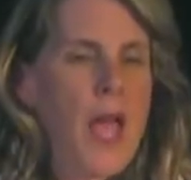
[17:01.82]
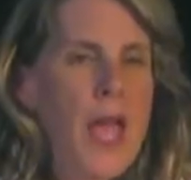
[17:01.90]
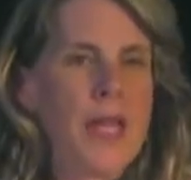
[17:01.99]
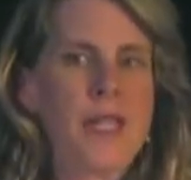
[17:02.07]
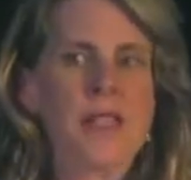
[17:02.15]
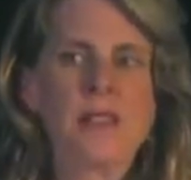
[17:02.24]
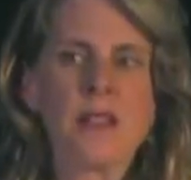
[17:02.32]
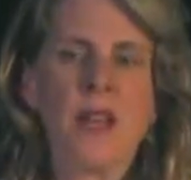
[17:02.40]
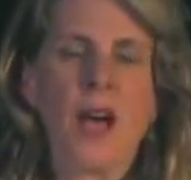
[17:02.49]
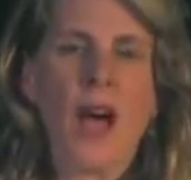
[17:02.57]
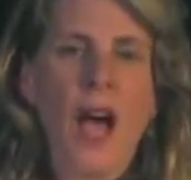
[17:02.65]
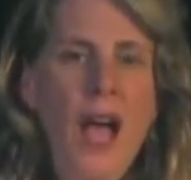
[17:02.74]
And his
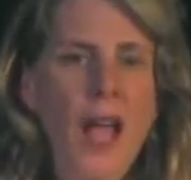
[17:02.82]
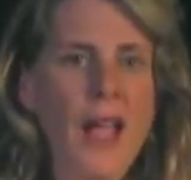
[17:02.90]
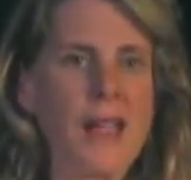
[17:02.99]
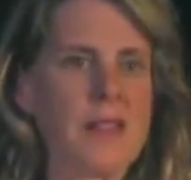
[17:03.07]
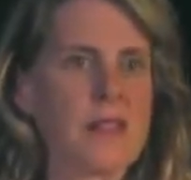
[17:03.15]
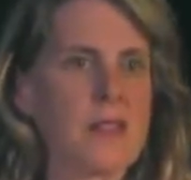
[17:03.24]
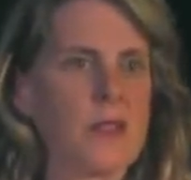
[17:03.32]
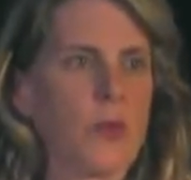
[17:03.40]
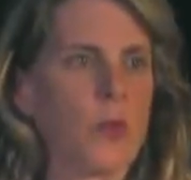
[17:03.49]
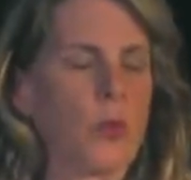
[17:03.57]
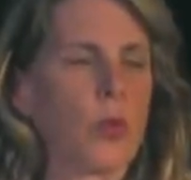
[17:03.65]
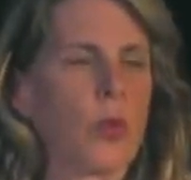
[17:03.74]
eyes
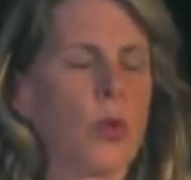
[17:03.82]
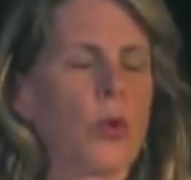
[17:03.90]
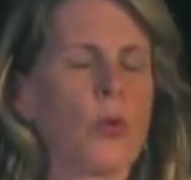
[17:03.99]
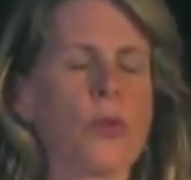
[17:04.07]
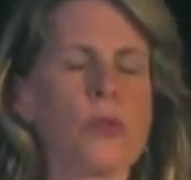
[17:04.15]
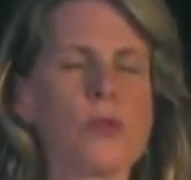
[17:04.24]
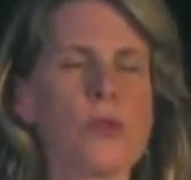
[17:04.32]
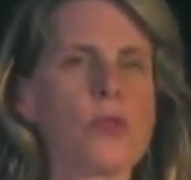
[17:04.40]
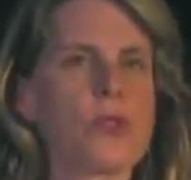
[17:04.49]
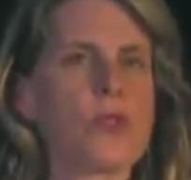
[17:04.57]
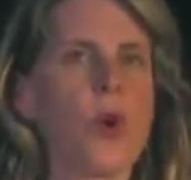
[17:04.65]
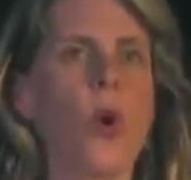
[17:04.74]
were
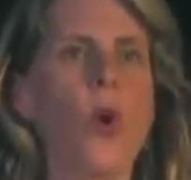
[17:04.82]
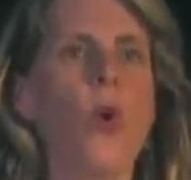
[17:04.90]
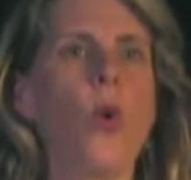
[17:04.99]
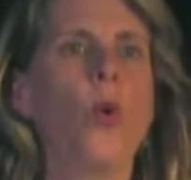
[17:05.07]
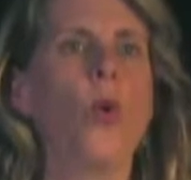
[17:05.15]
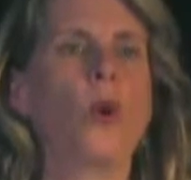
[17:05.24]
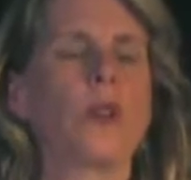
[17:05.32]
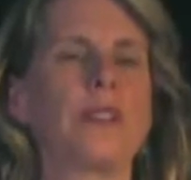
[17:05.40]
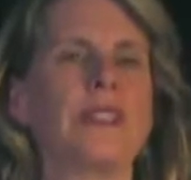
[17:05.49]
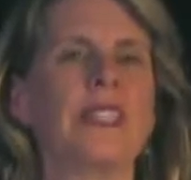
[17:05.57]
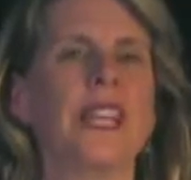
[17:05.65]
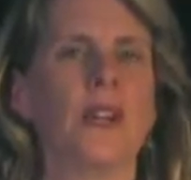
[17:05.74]
so
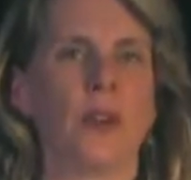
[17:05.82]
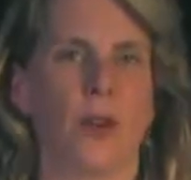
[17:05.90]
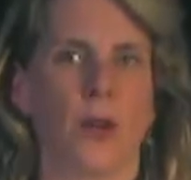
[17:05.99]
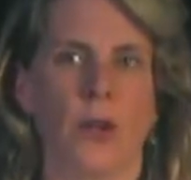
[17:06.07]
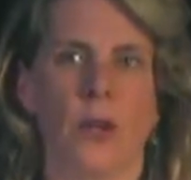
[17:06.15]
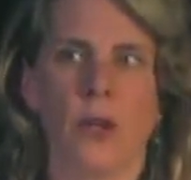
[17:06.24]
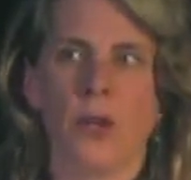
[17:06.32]
clear,